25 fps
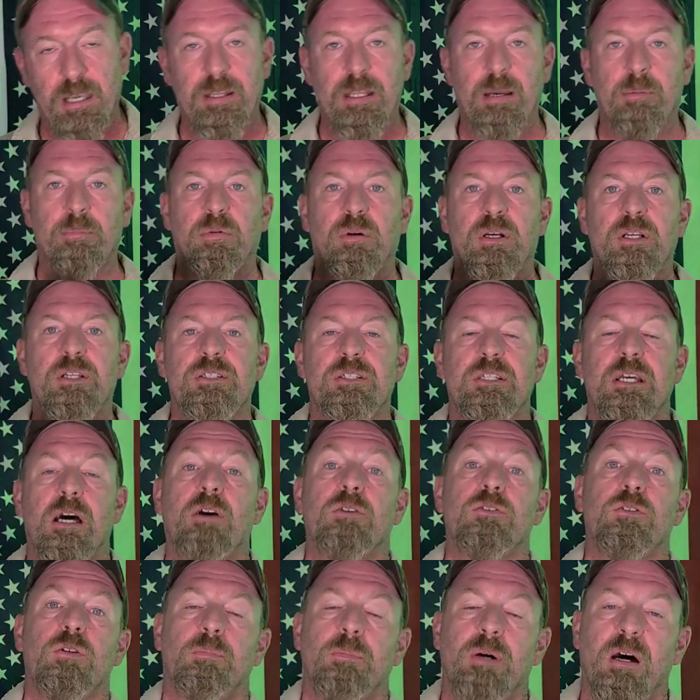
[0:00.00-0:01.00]
That breaks
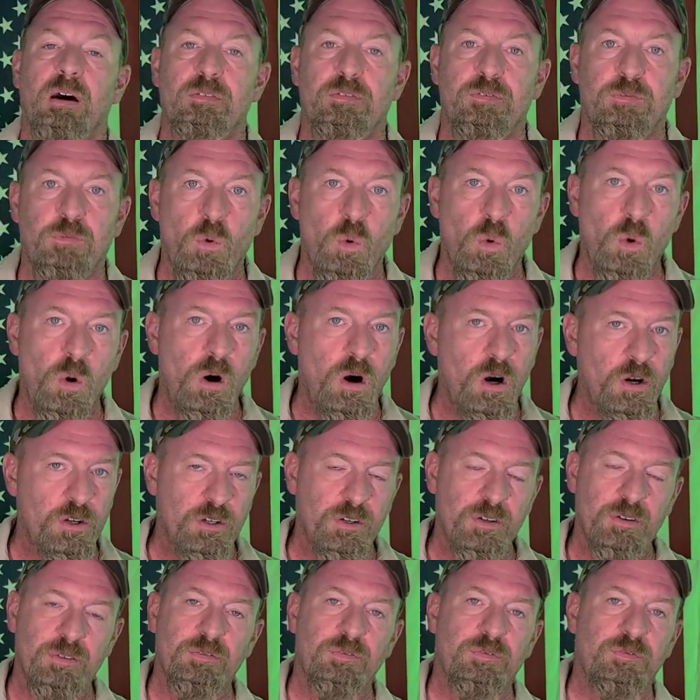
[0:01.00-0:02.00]
down to about
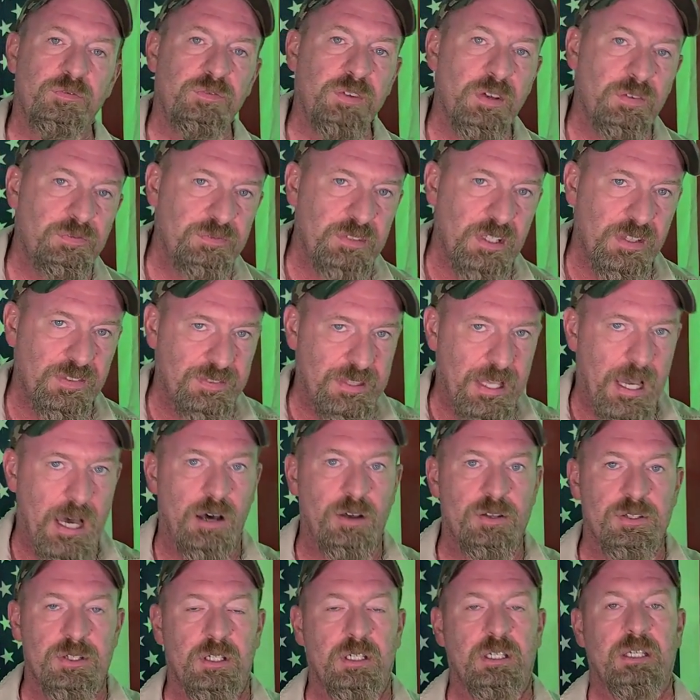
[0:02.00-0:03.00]

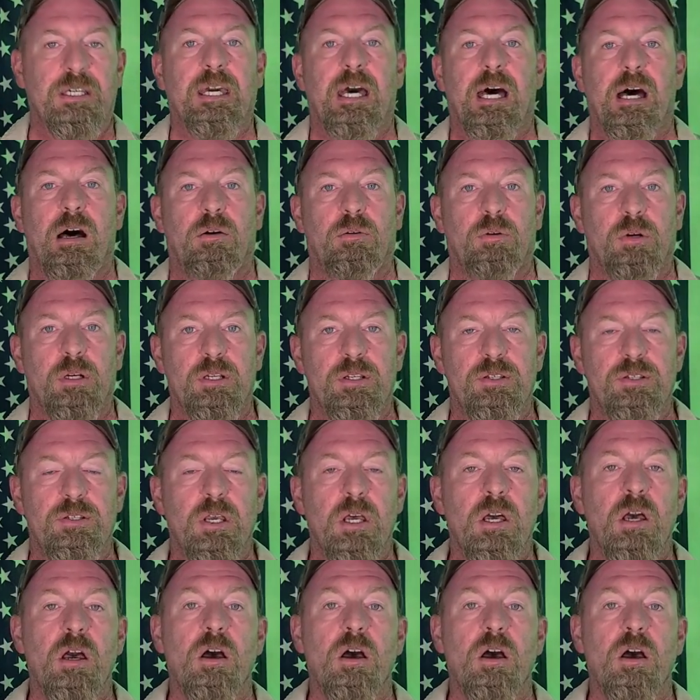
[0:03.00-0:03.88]
450,000 calories